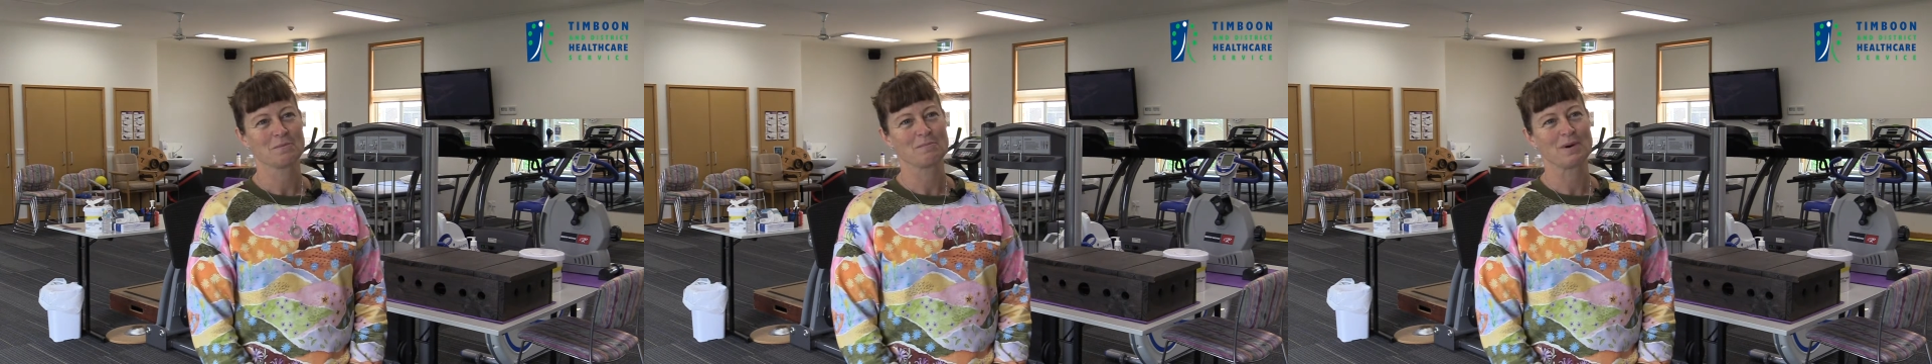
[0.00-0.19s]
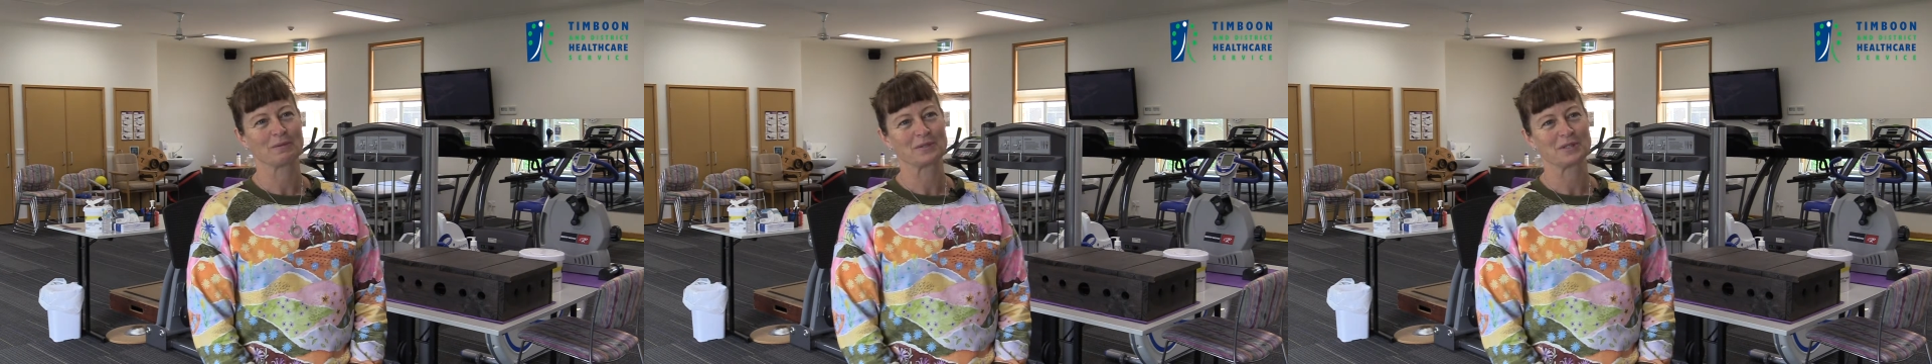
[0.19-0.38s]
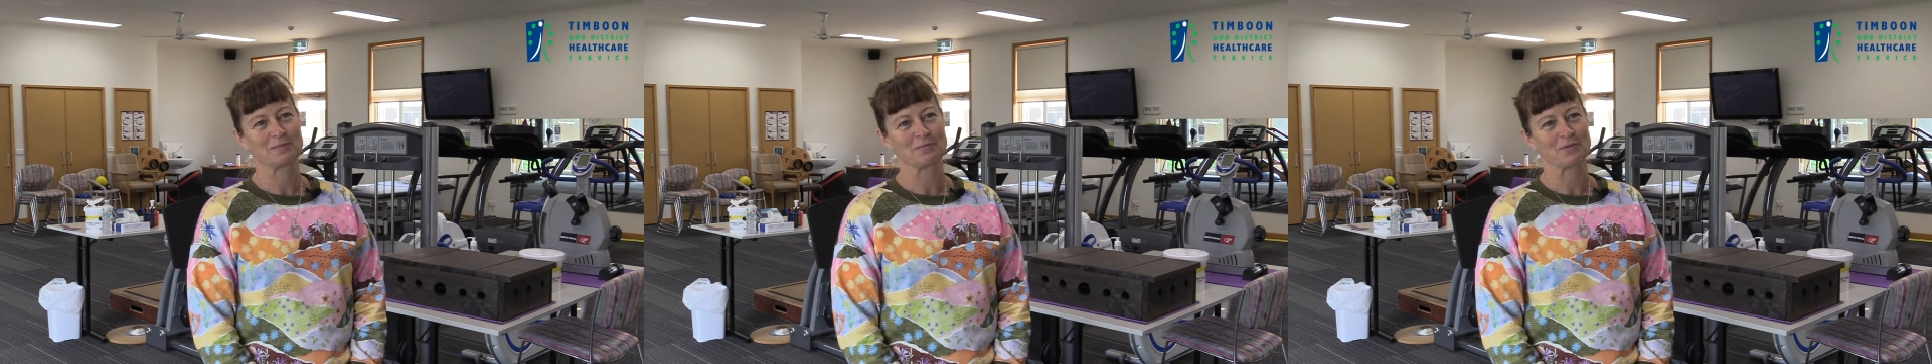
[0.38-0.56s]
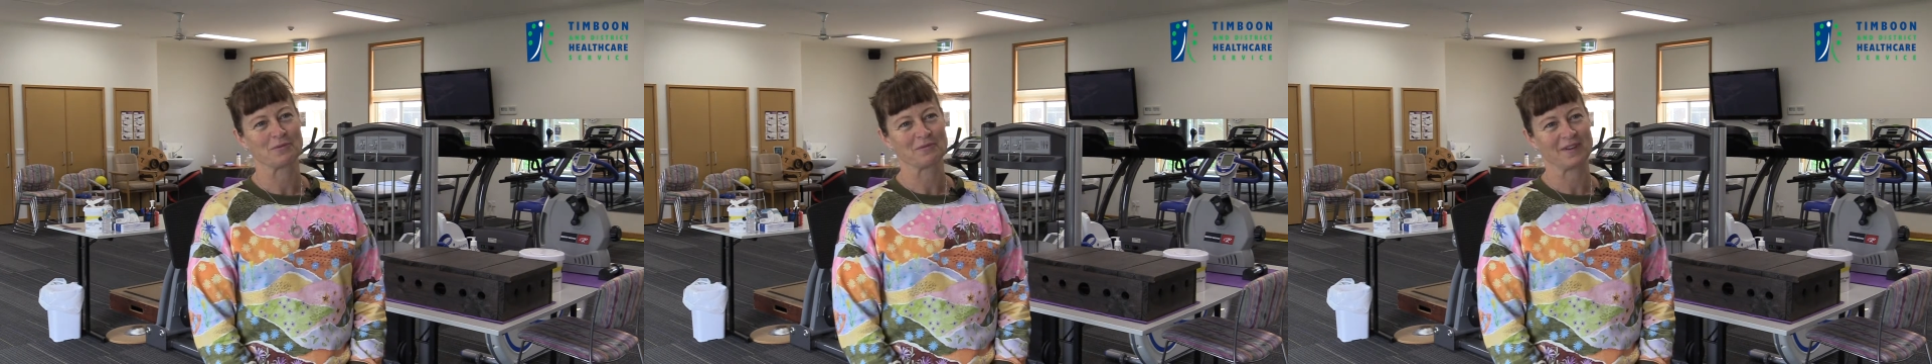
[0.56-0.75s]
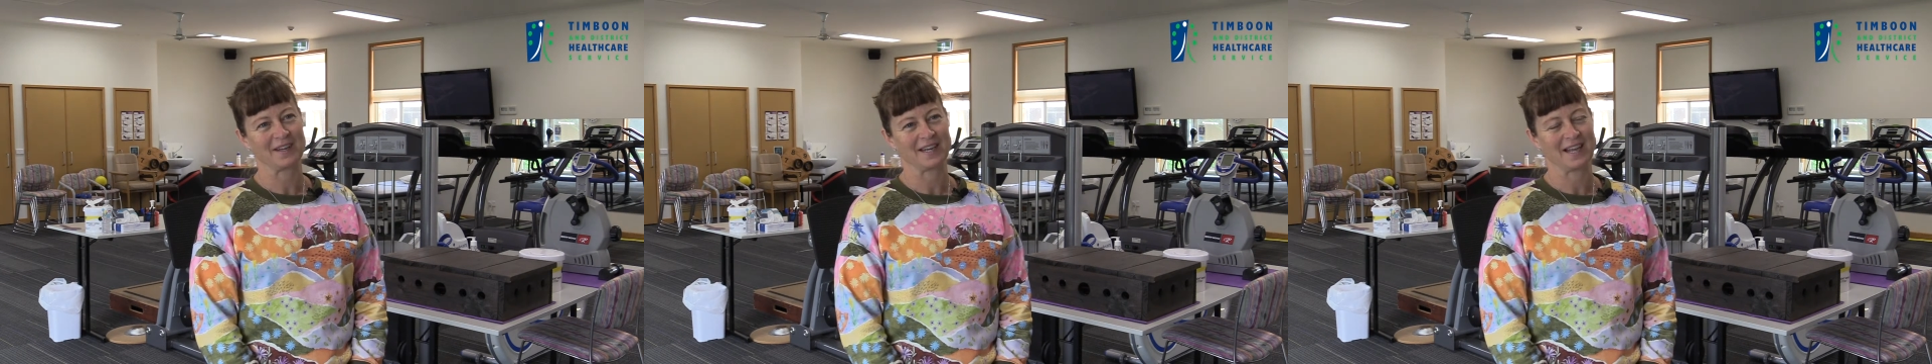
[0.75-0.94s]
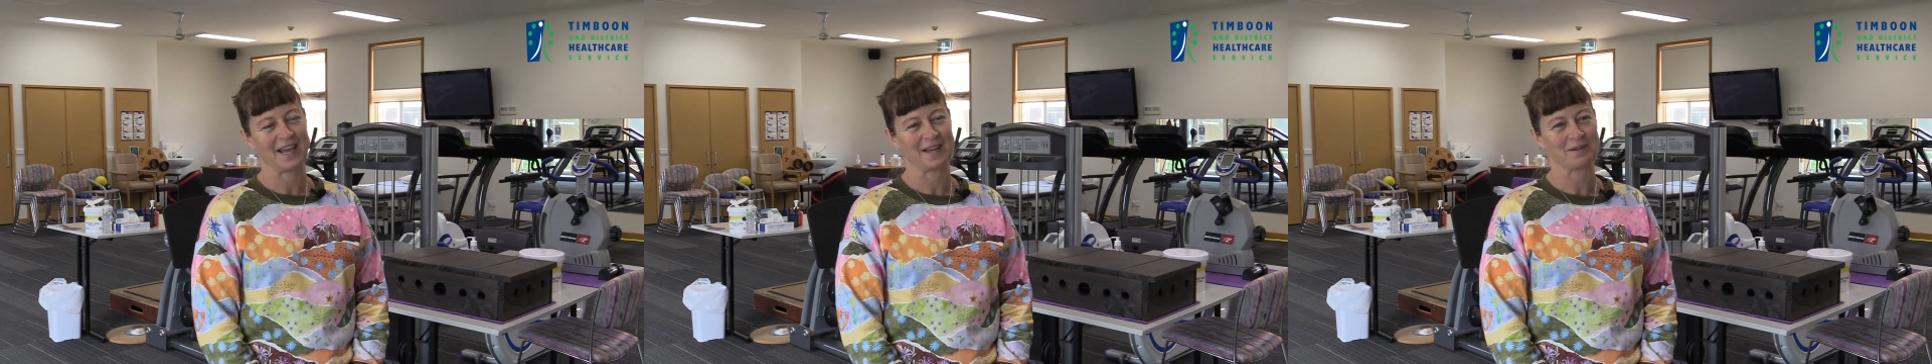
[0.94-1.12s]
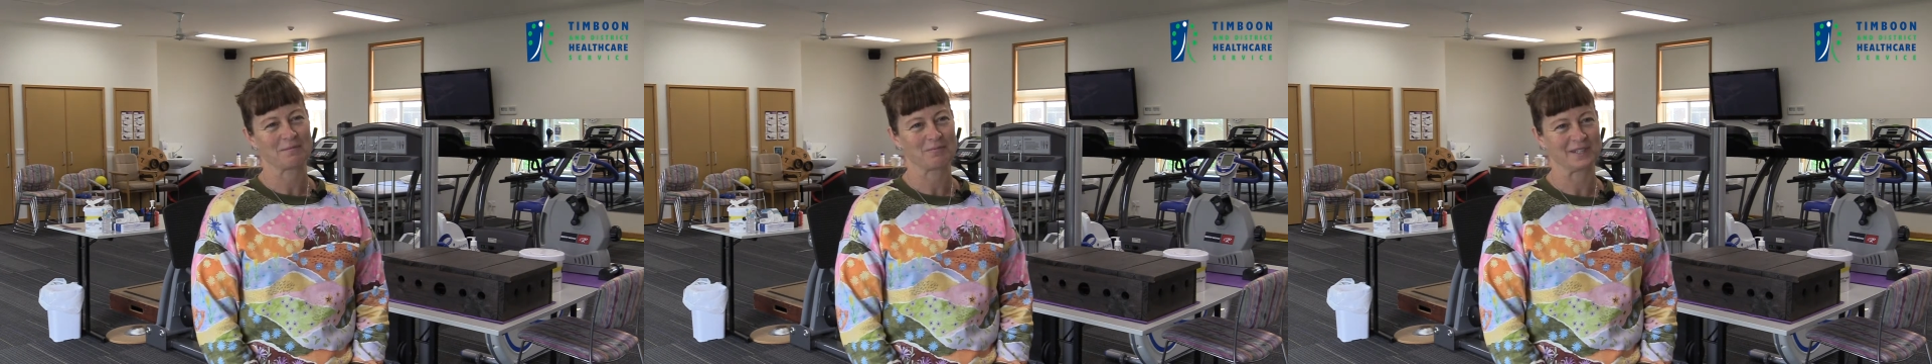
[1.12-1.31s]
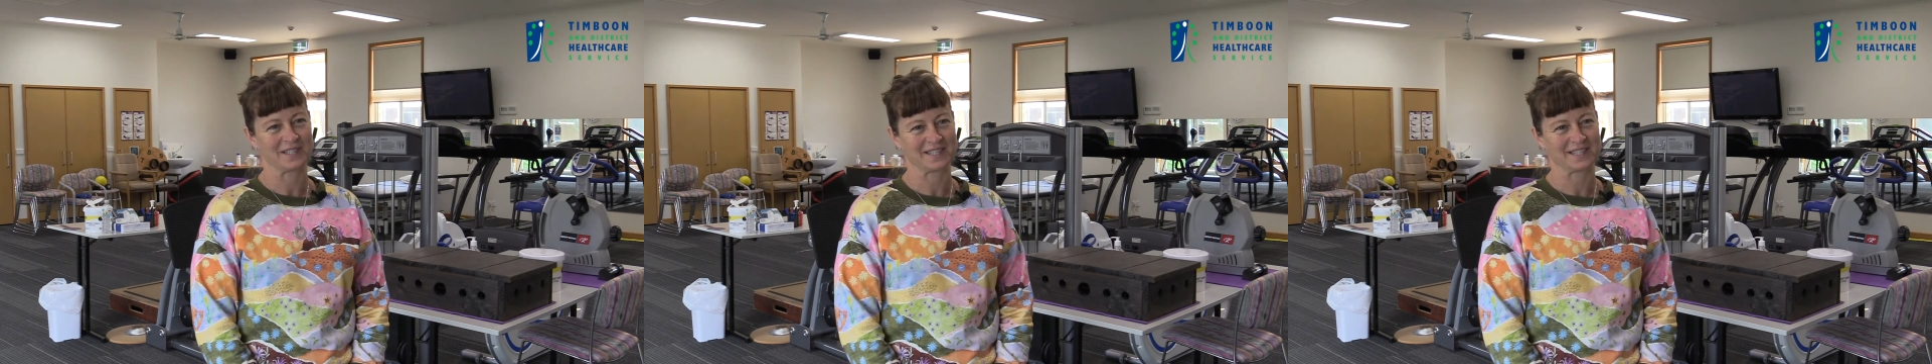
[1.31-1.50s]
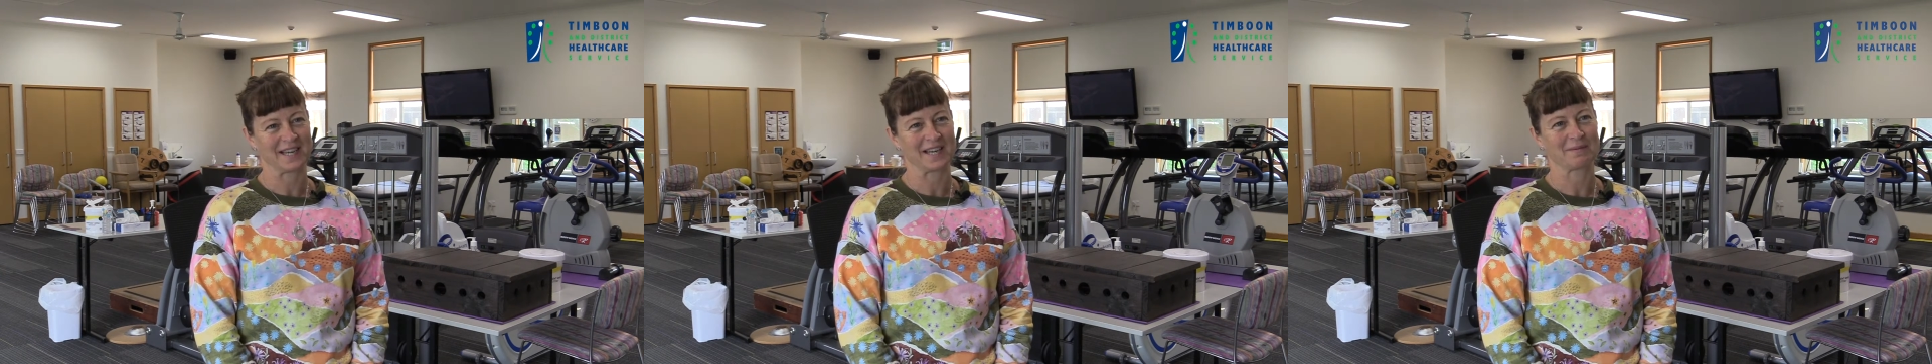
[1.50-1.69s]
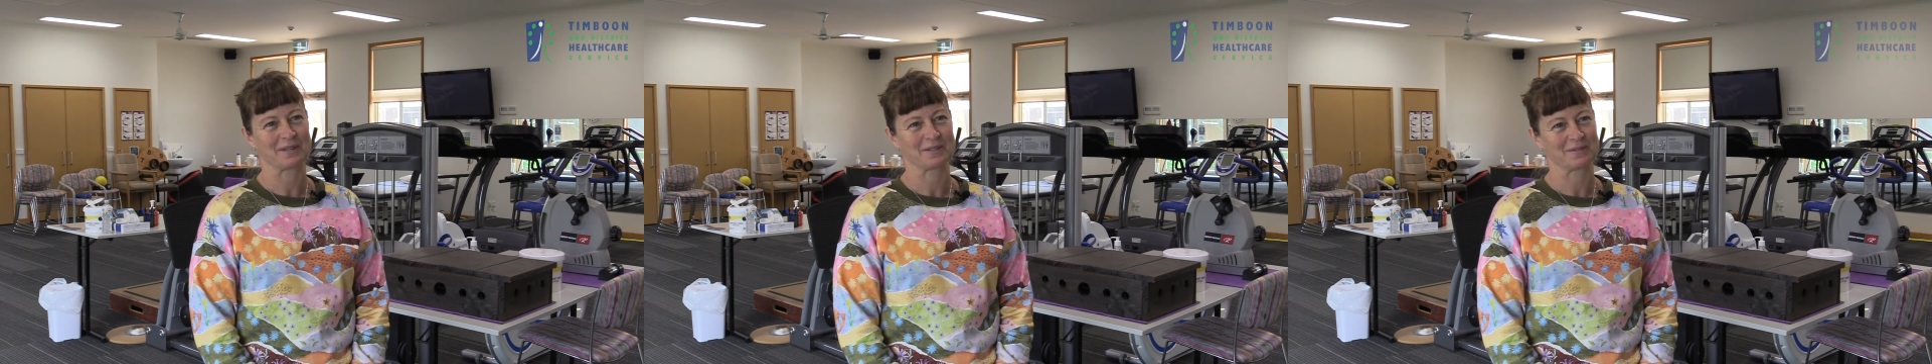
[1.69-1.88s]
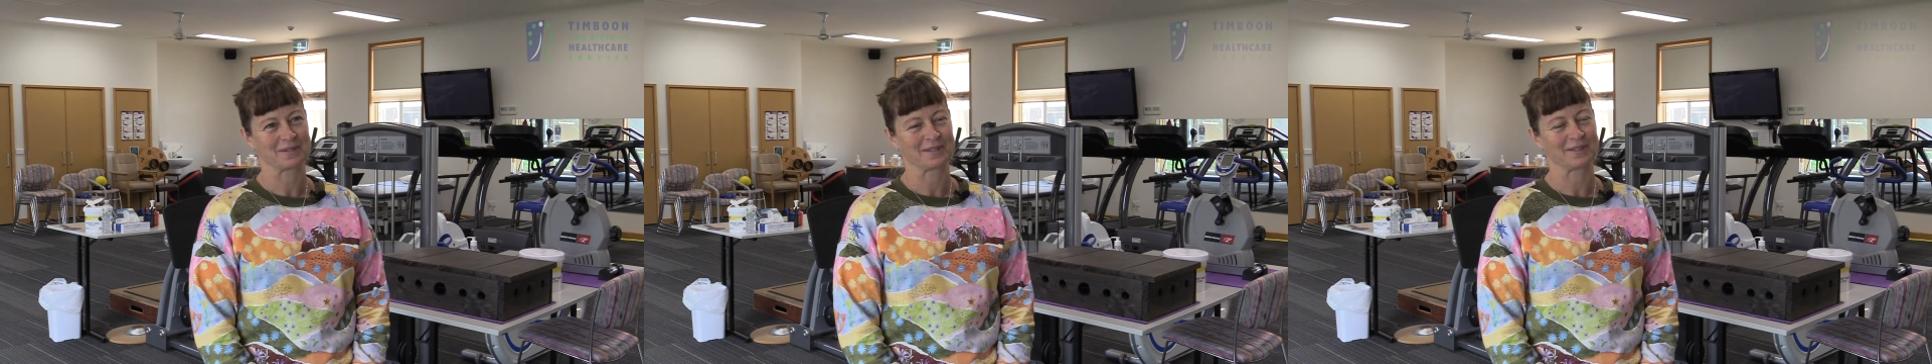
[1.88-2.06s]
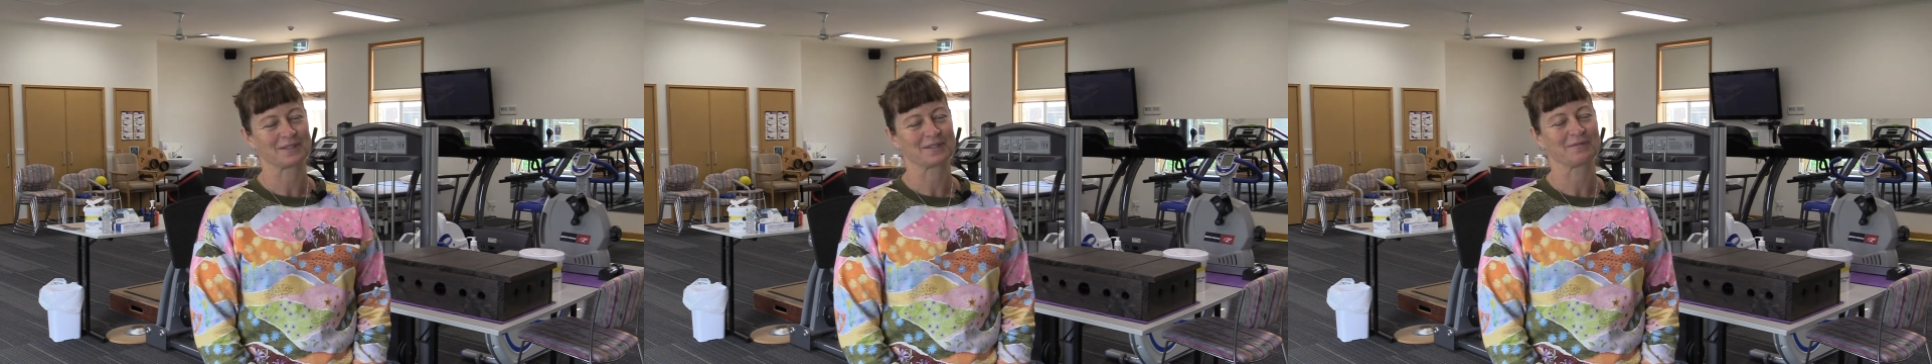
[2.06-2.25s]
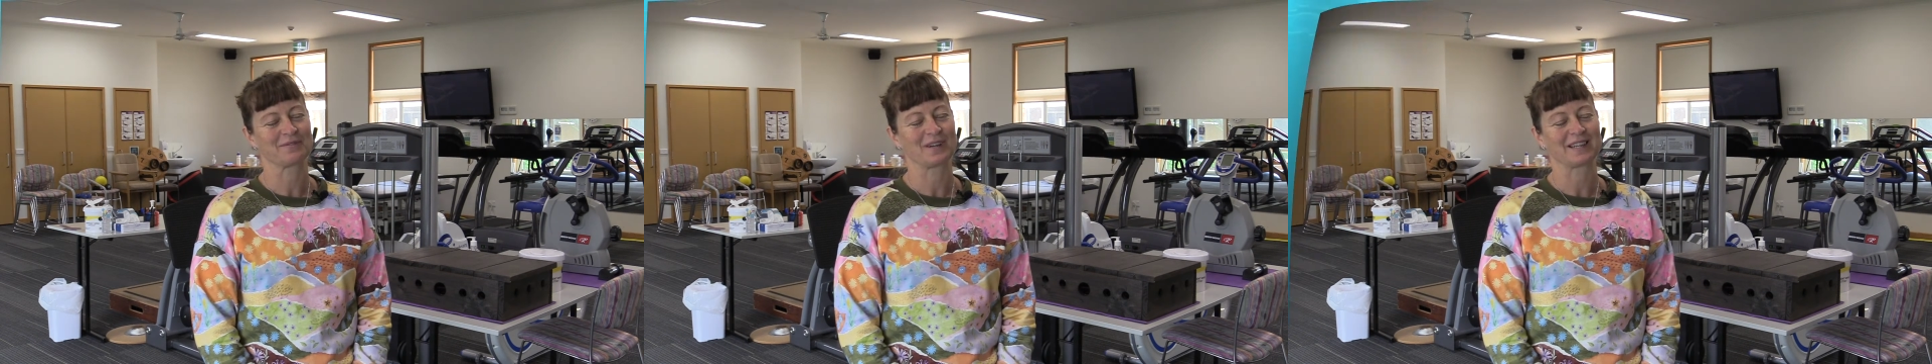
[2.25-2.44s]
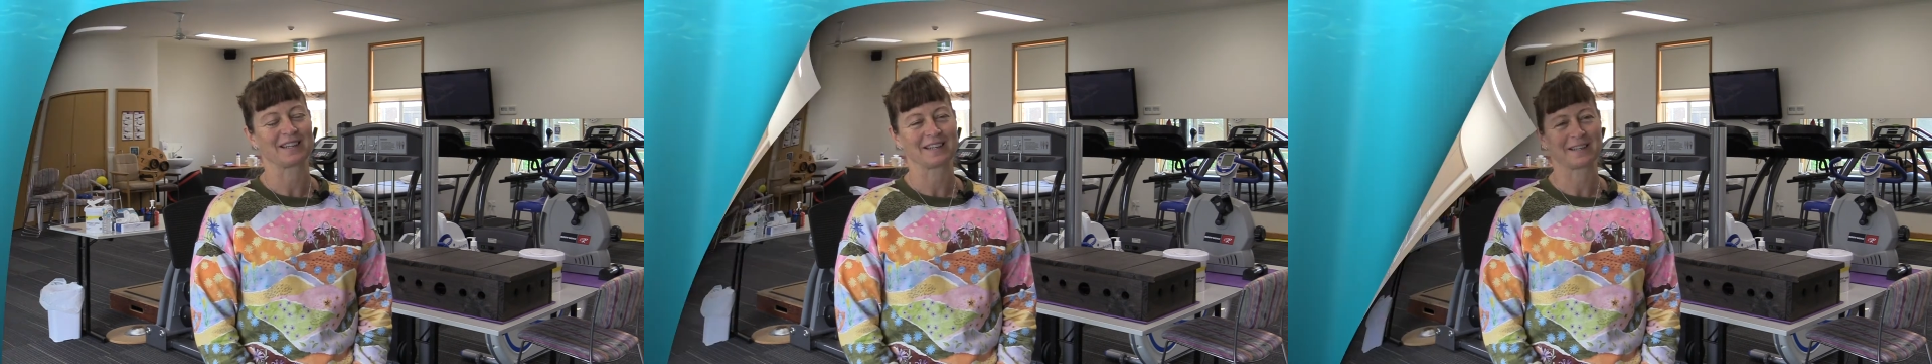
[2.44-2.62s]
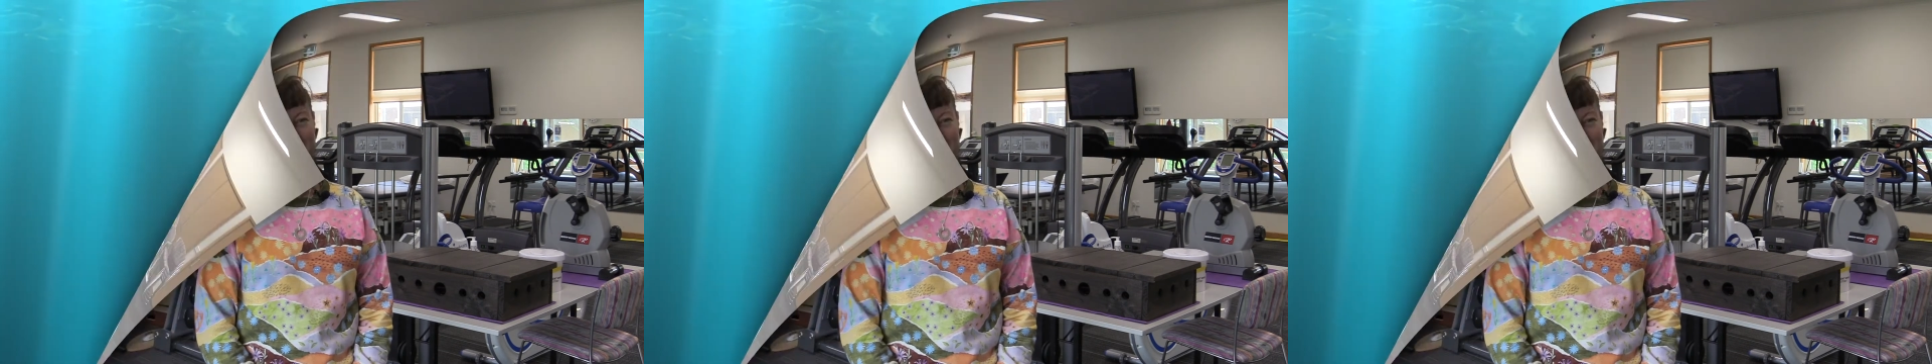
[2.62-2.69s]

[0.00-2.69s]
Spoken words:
multi-sport event out at Princetown, which was lots of fun.